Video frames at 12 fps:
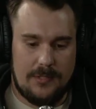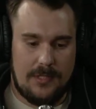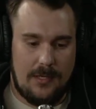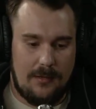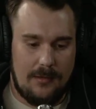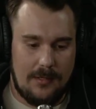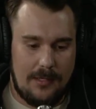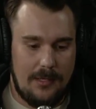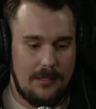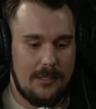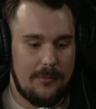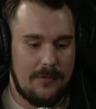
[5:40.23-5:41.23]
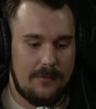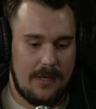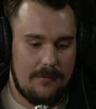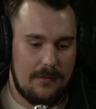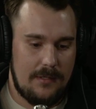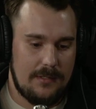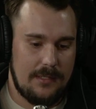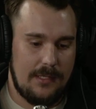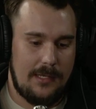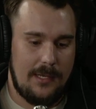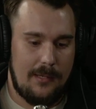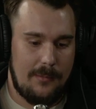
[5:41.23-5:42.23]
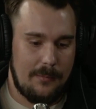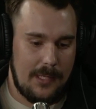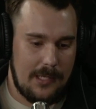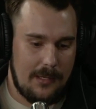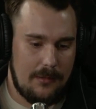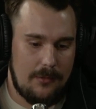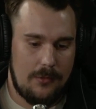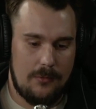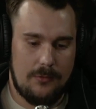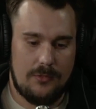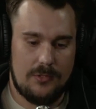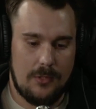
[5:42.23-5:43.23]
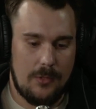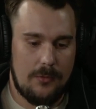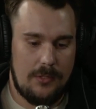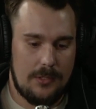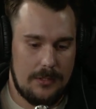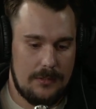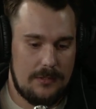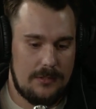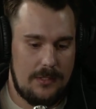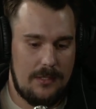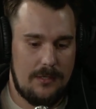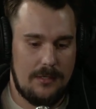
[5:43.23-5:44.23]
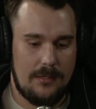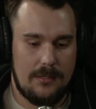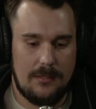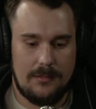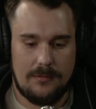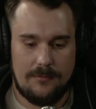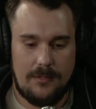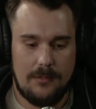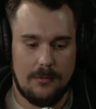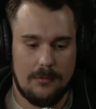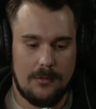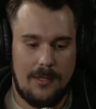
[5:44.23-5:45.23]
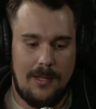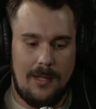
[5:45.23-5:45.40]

saying, The kingdom of heaven is like a man who sowed good seed in his field.